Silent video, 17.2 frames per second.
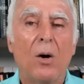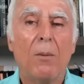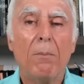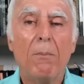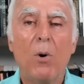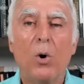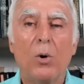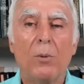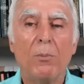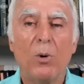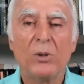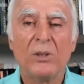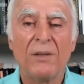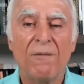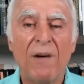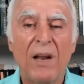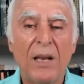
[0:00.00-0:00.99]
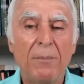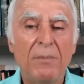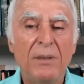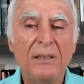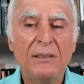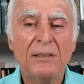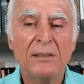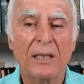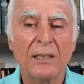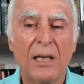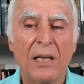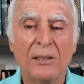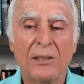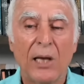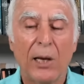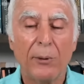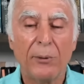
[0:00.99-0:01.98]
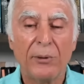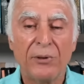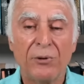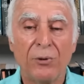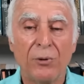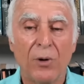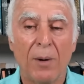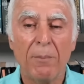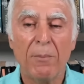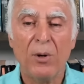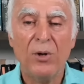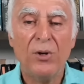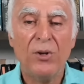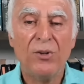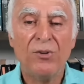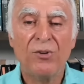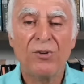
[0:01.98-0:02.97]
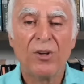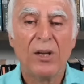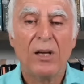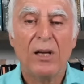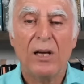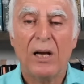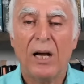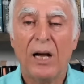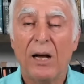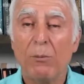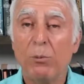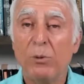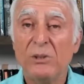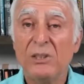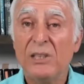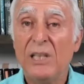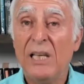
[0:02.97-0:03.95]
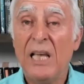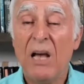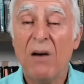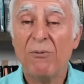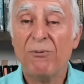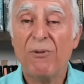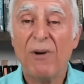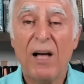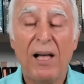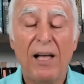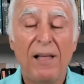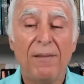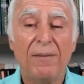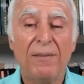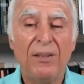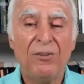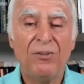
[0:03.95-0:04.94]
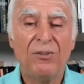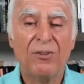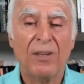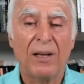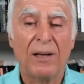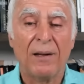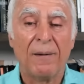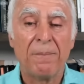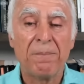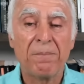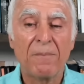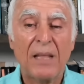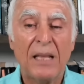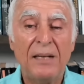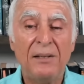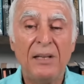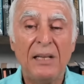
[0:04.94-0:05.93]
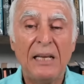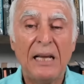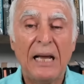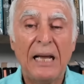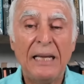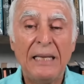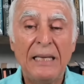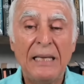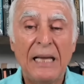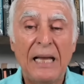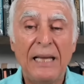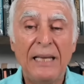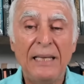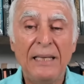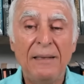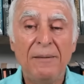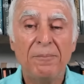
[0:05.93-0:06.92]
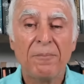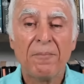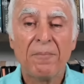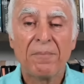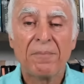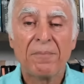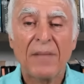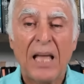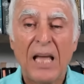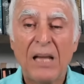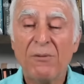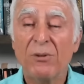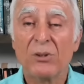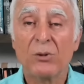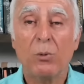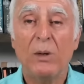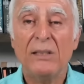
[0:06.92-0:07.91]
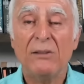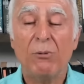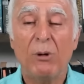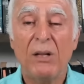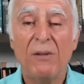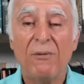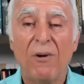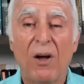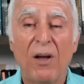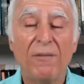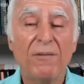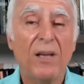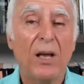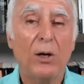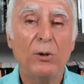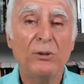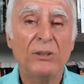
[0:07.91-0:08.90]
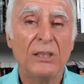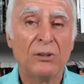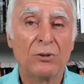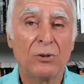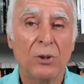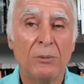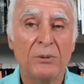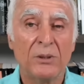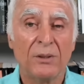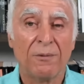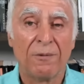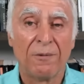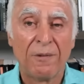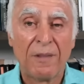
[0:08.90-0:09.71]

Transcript: more and more developments are, are going to emerge. Uh, we'll see how far this um, NDAA Act for 2025 goes in terms of